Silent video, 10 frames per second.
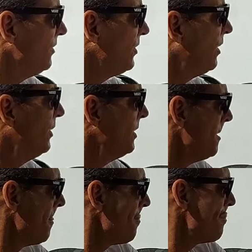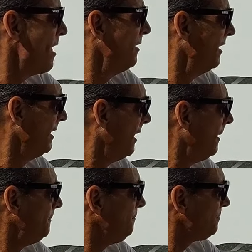So
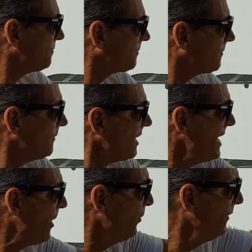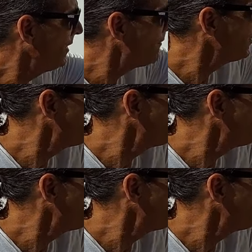now that we've covered